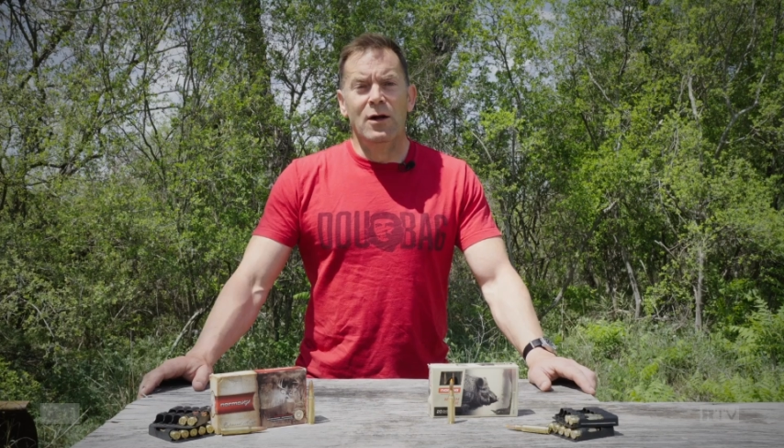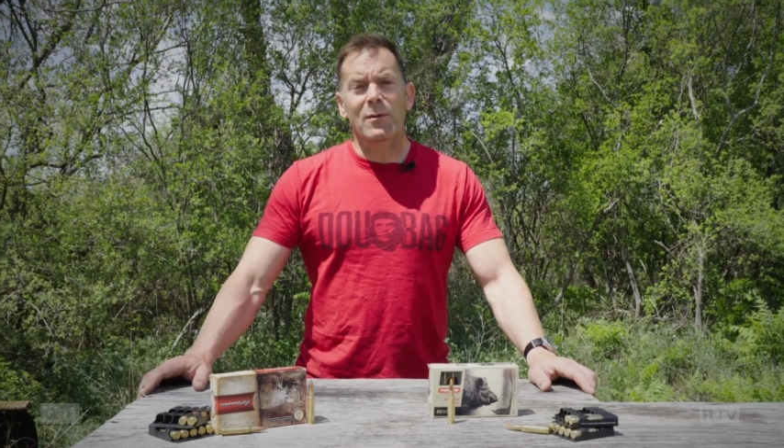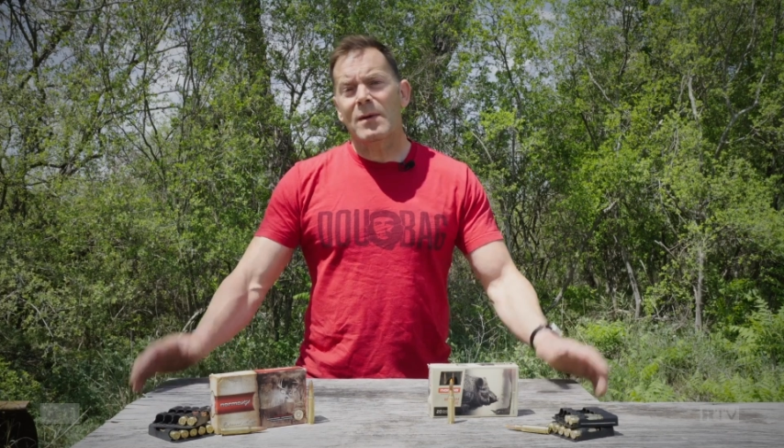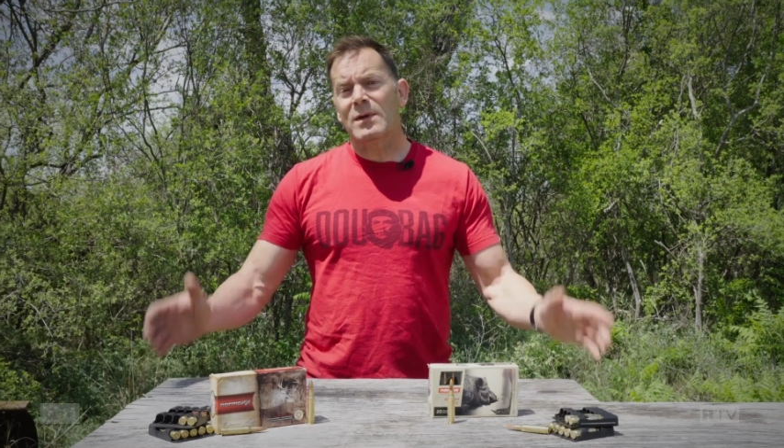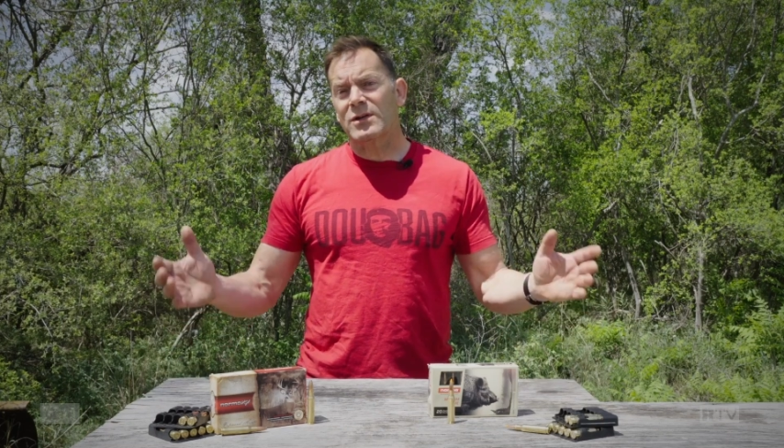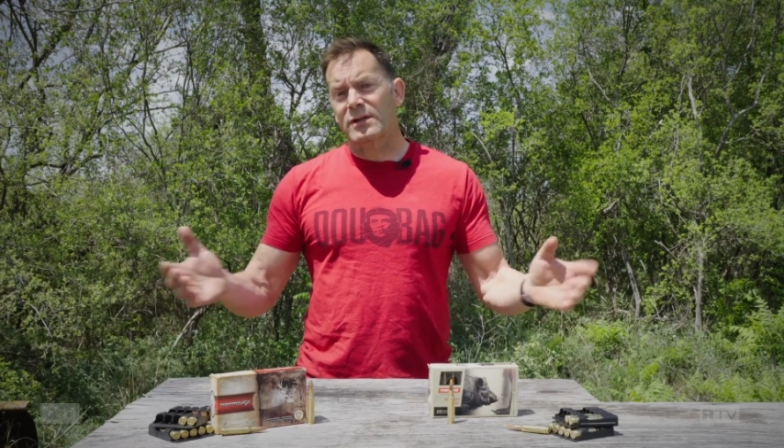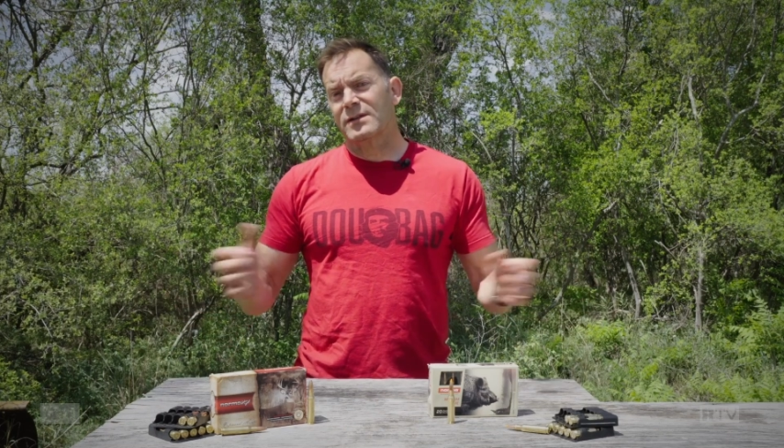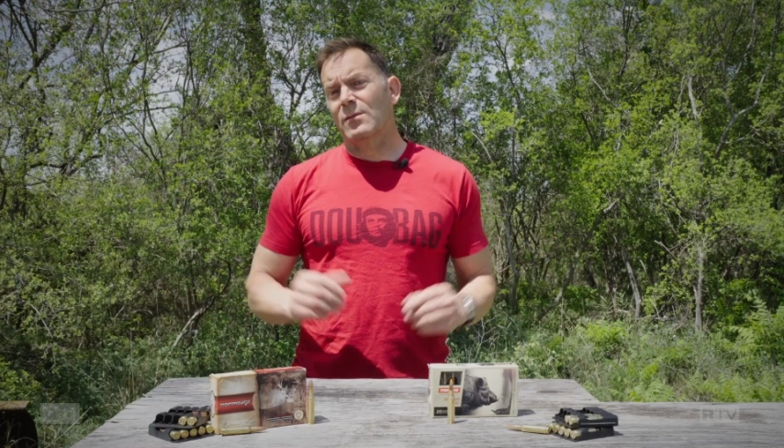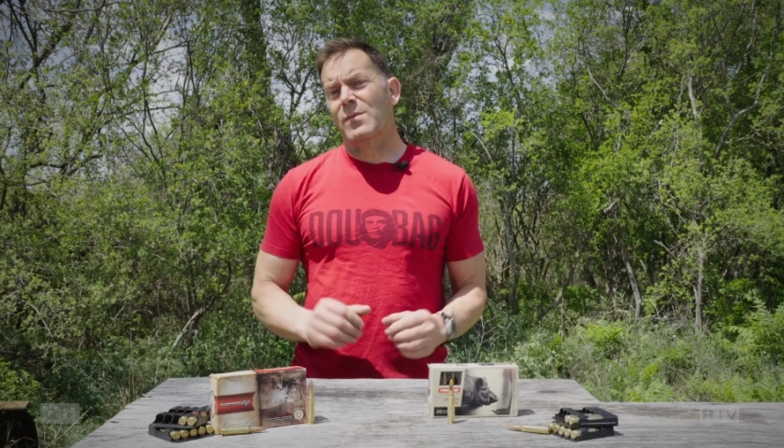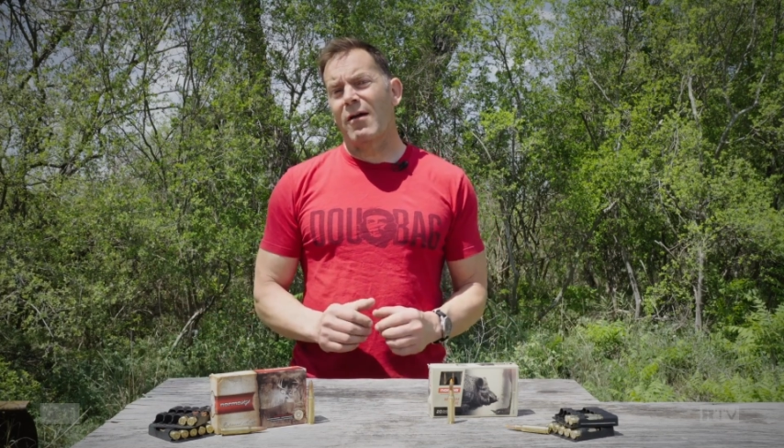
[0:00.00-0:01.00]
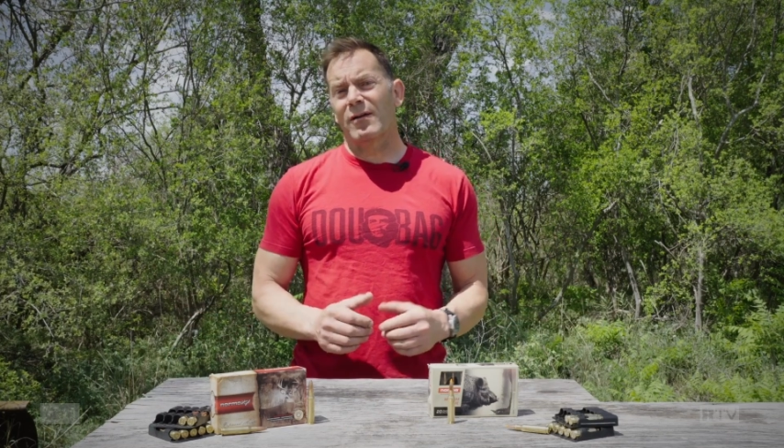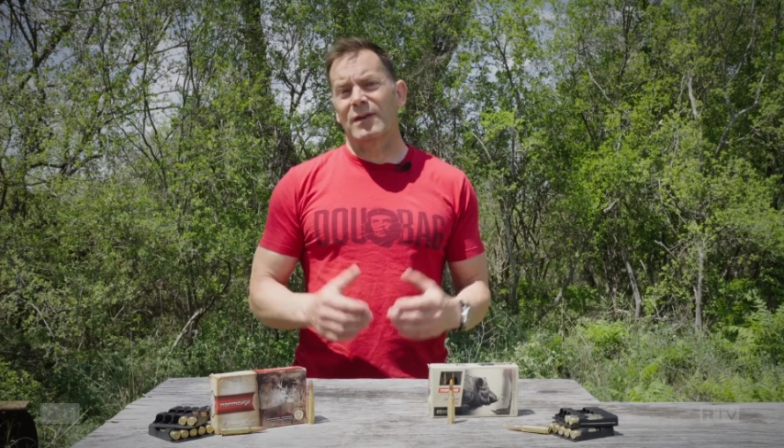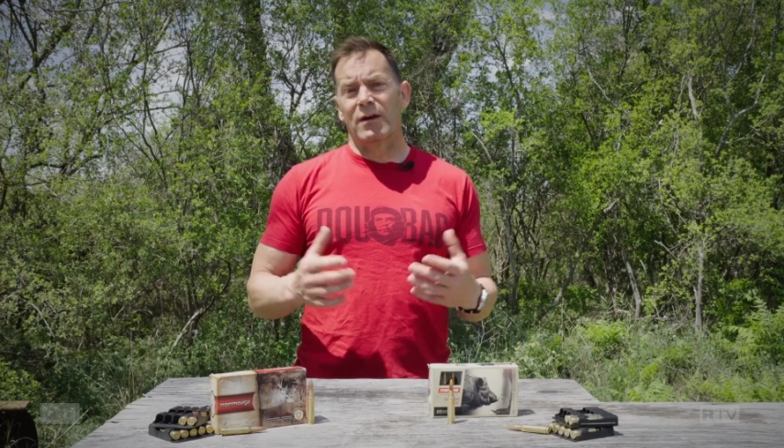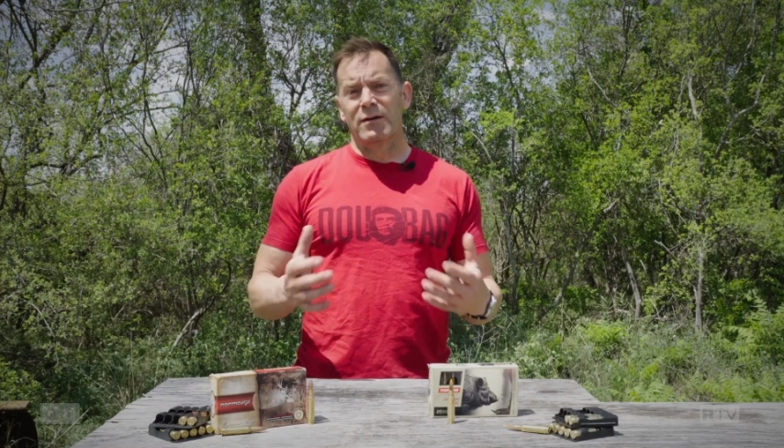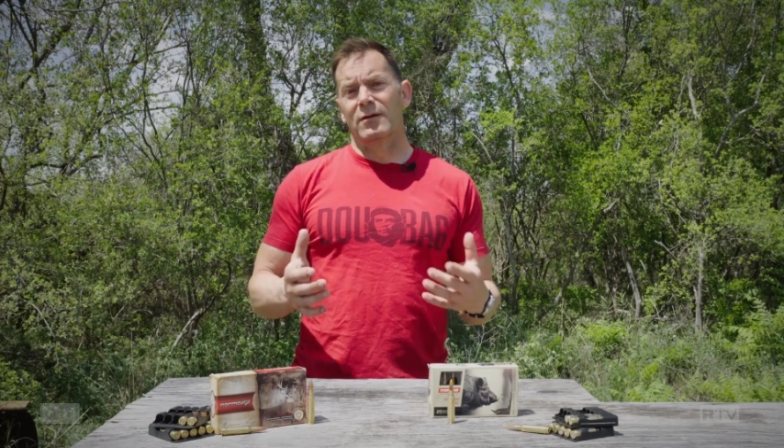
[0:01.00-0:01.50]
Norma ammunition is
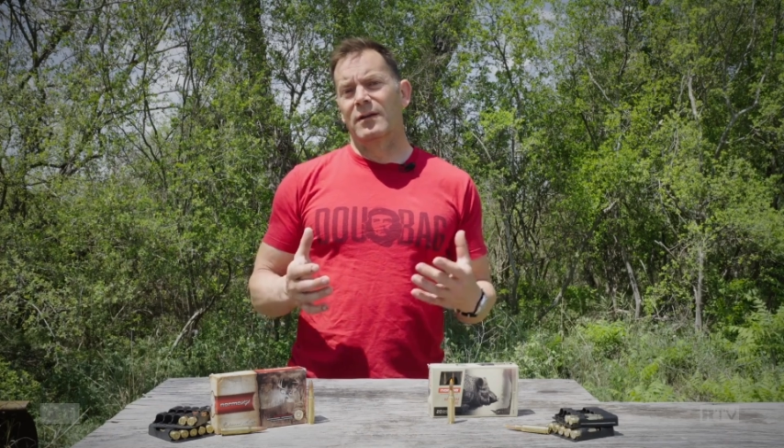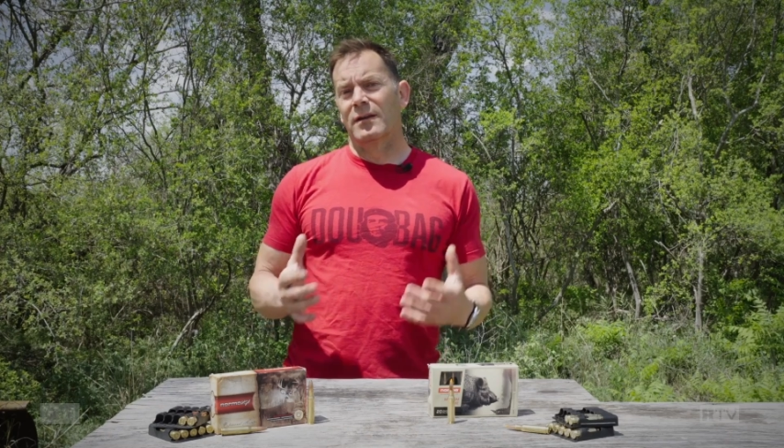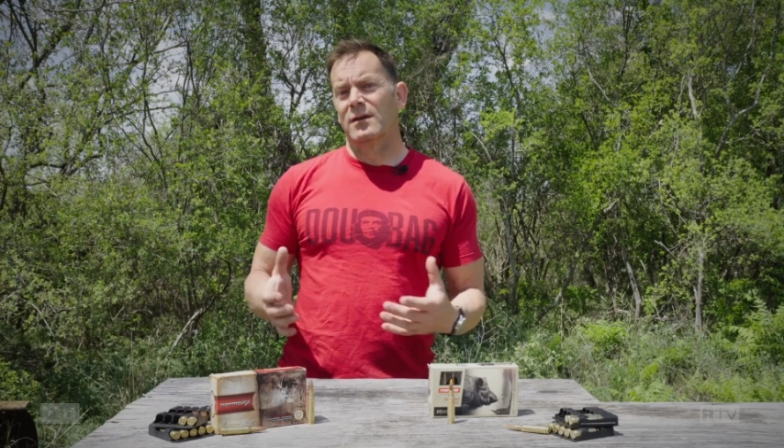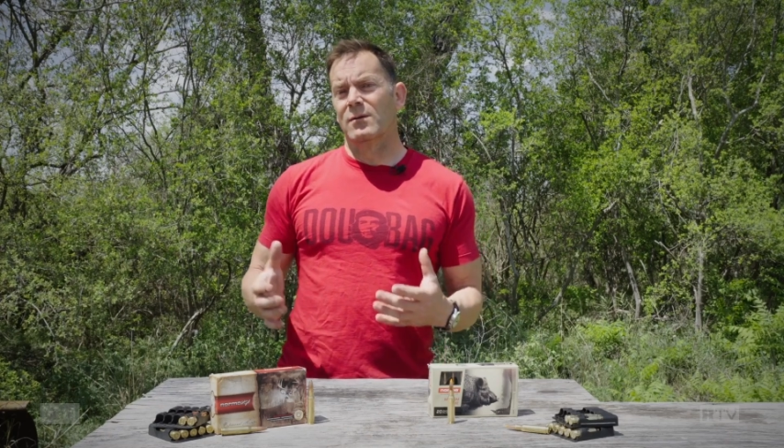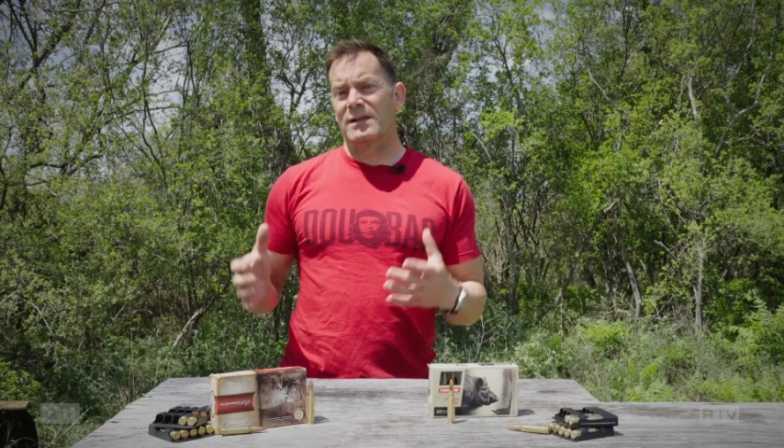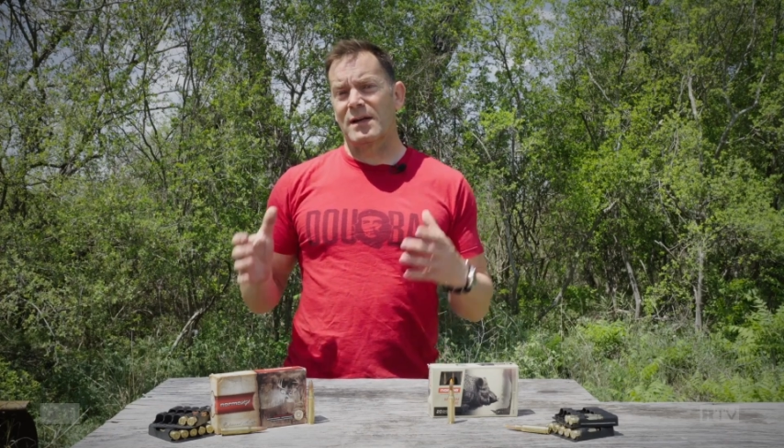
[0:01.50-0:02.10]
comparatively unknown in the US,